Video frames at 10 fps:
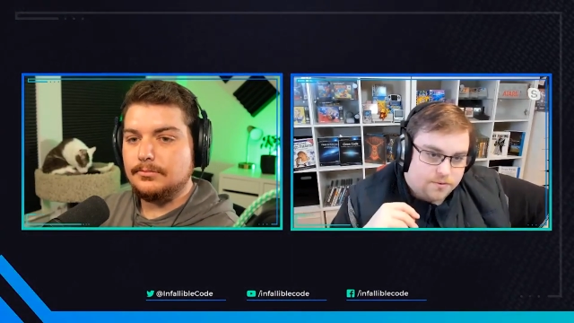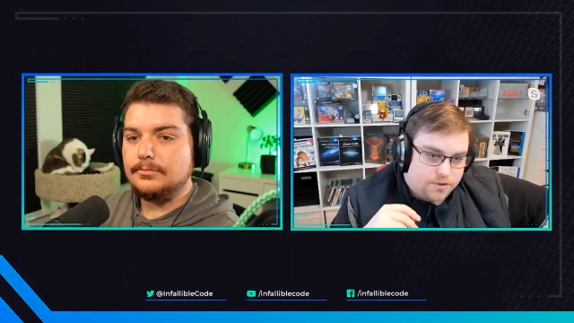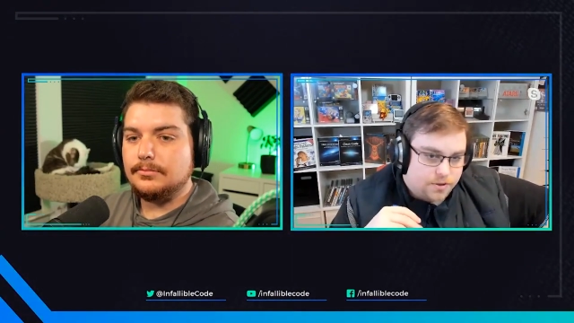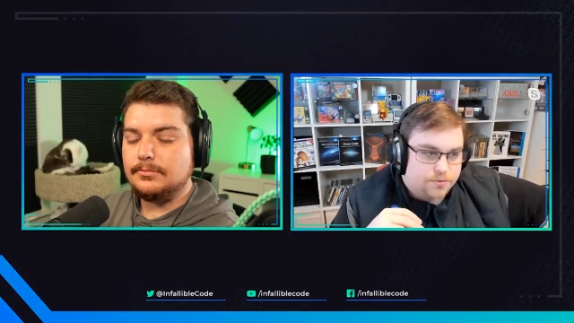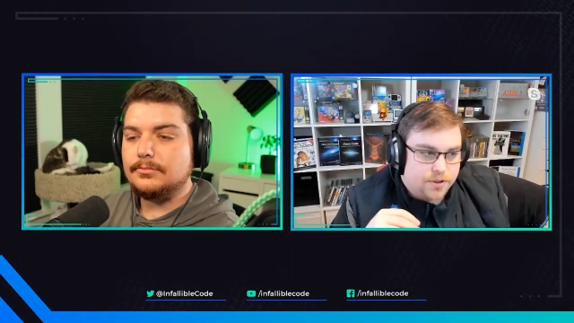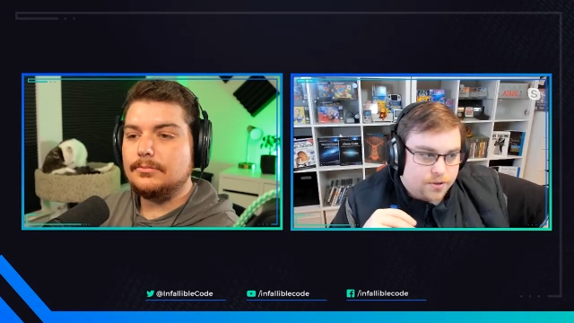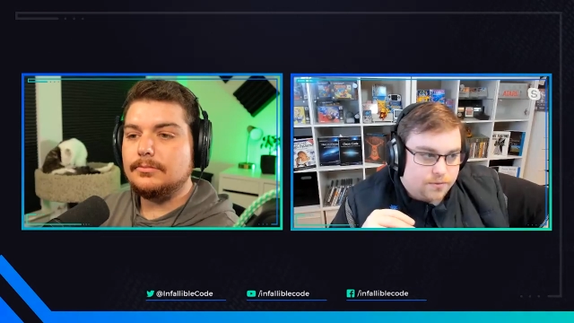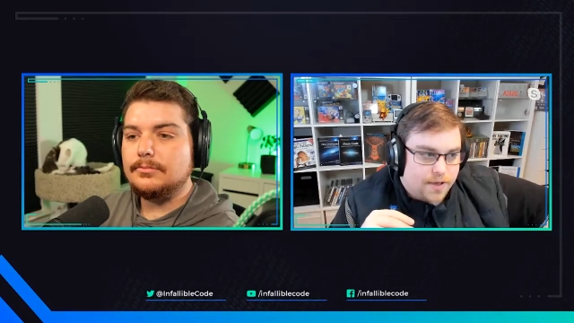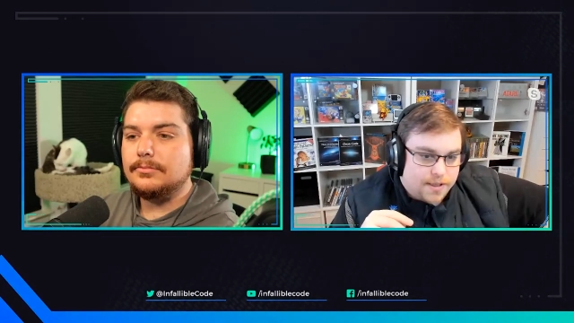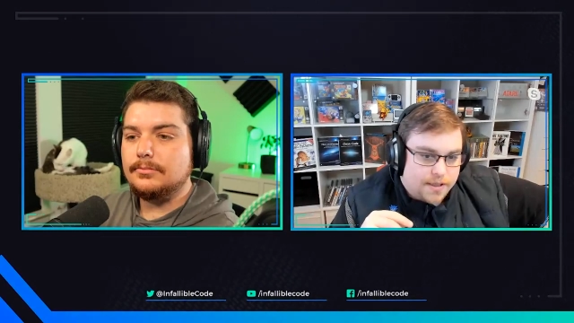Speaker 1: search for it, you'll
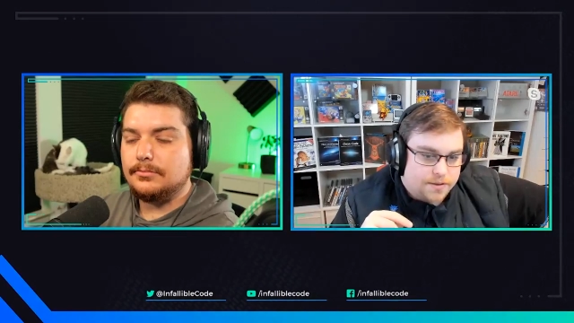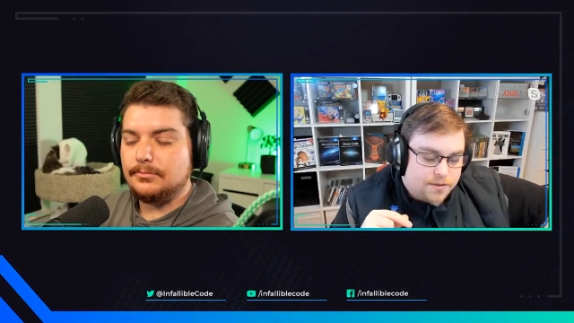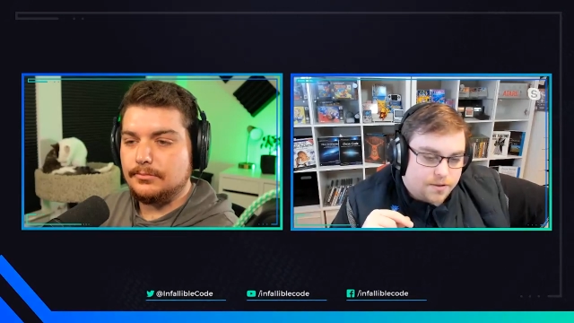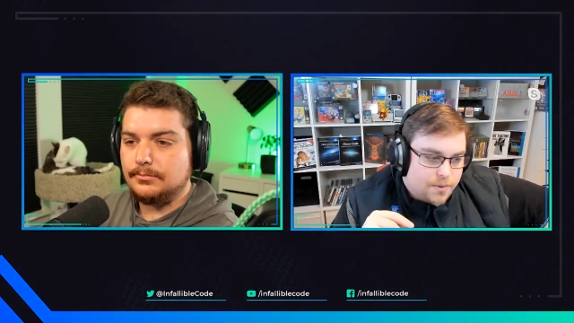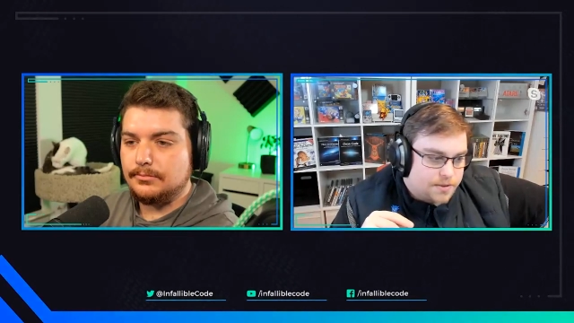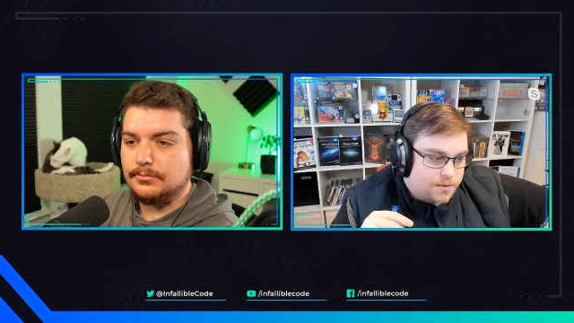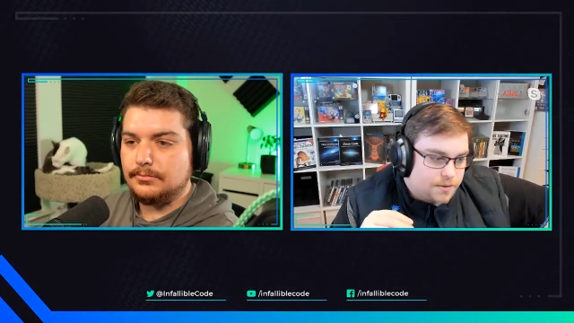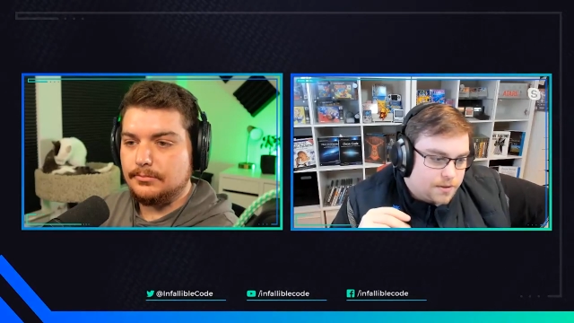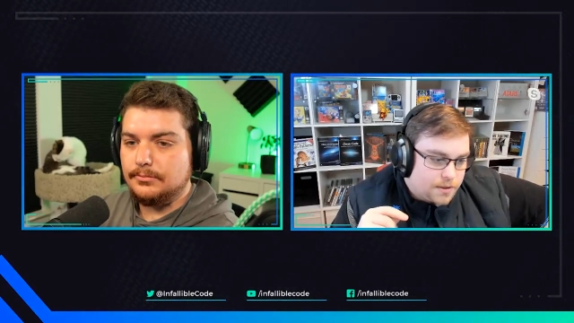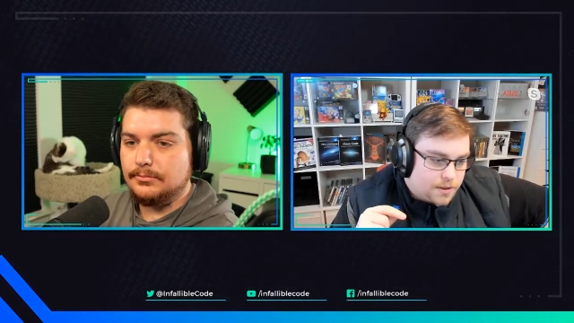find answers to your question.
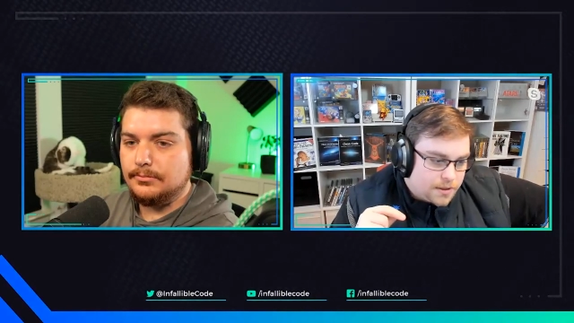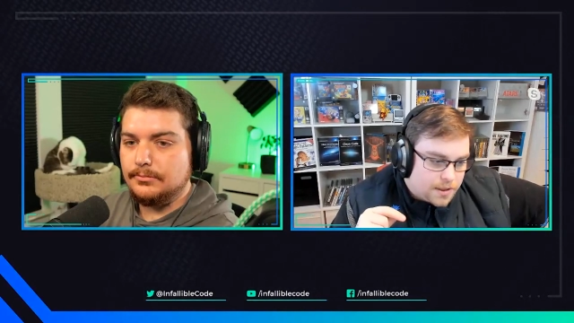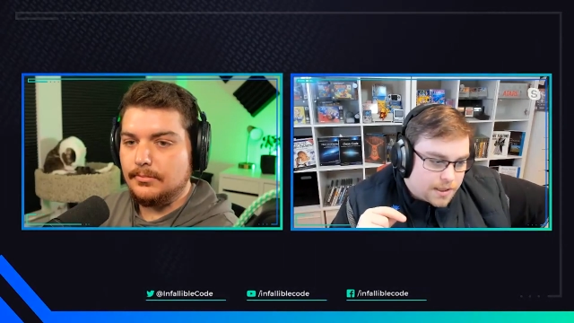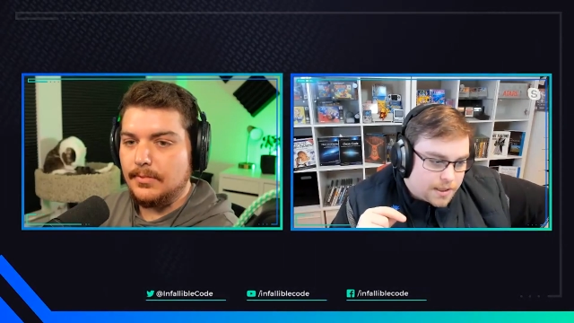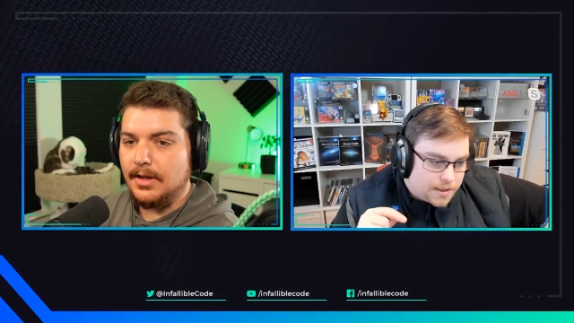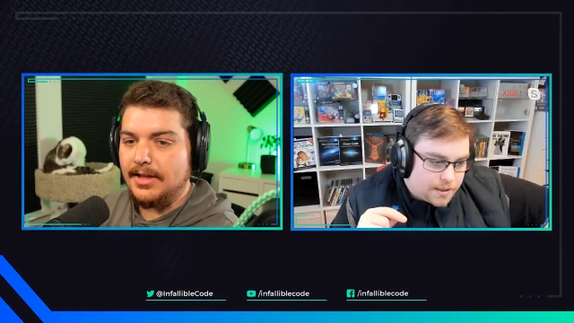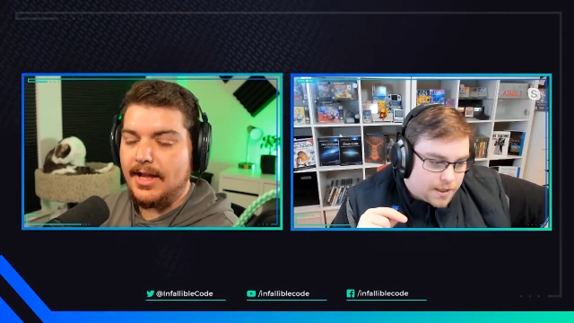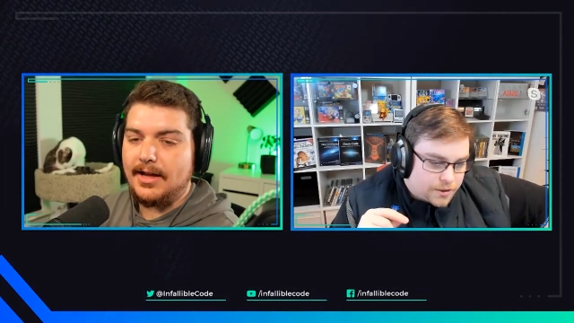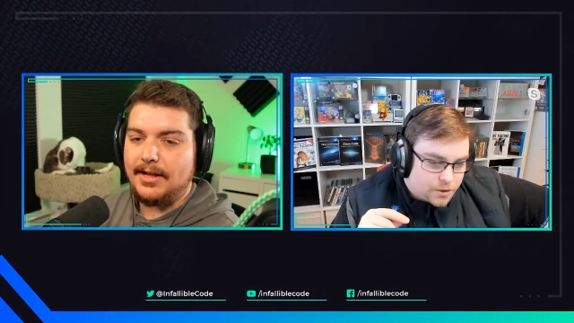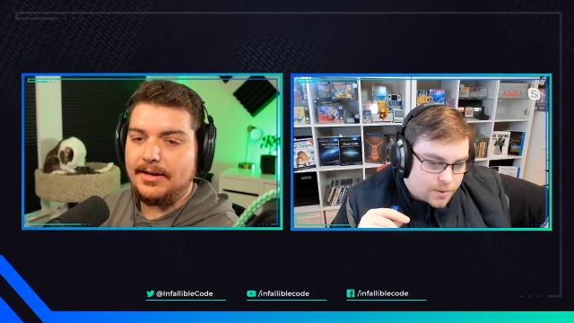Uh,
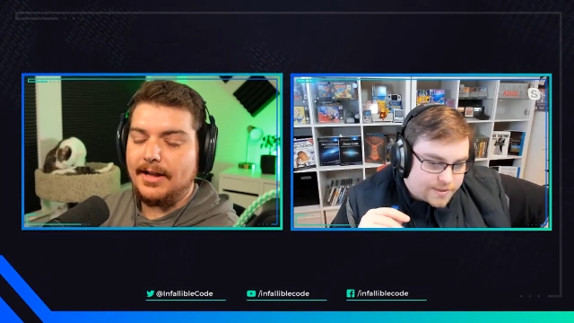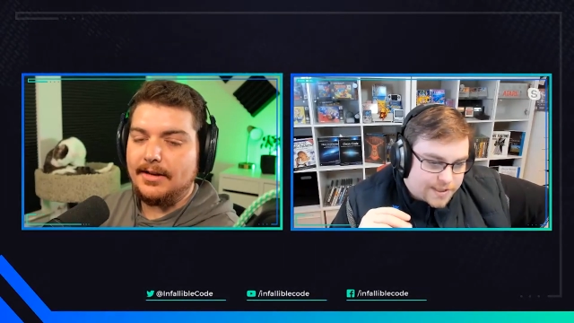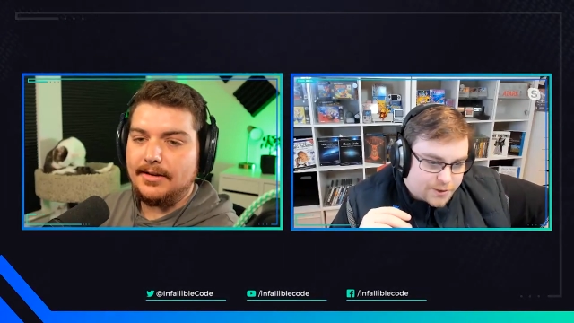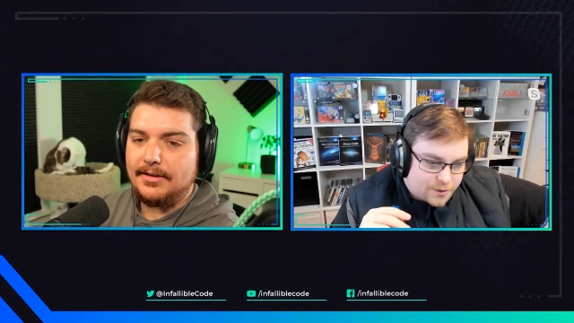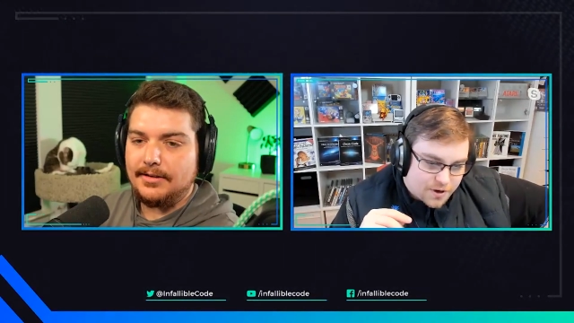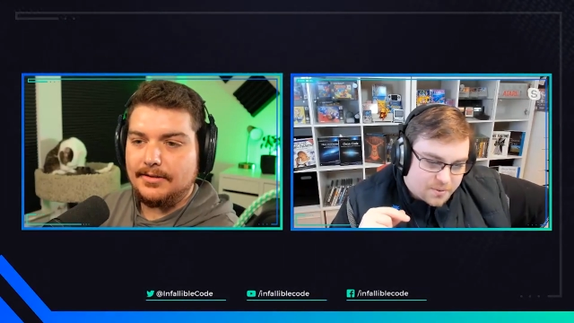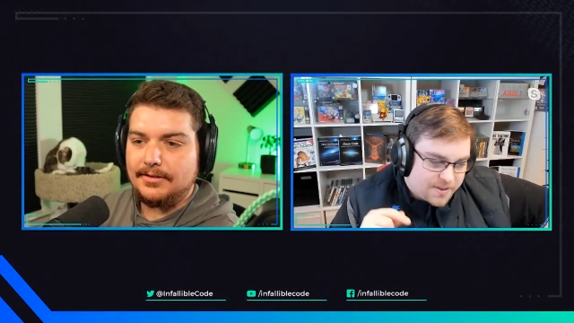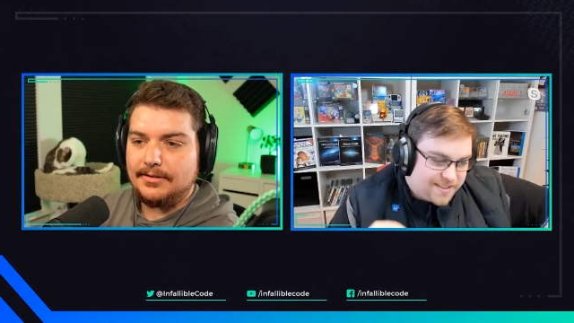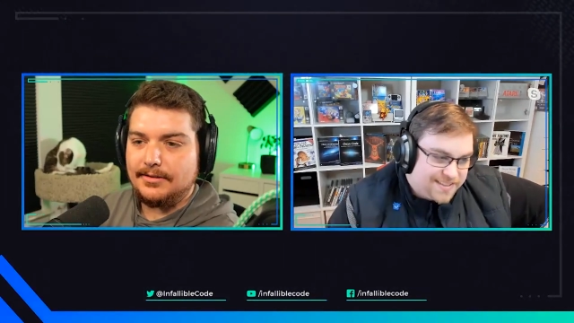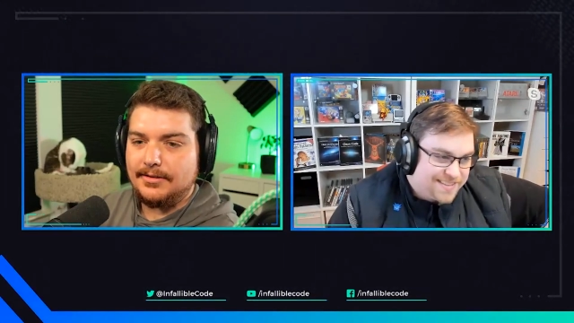yeah, I just don't want to set you the wrong
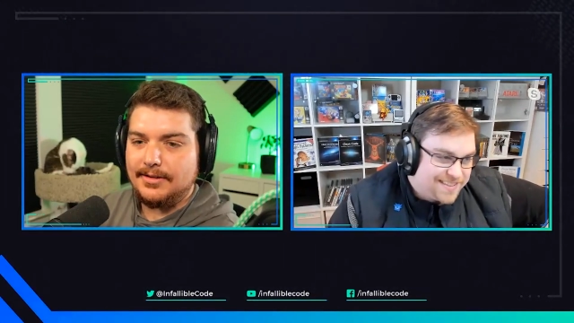way.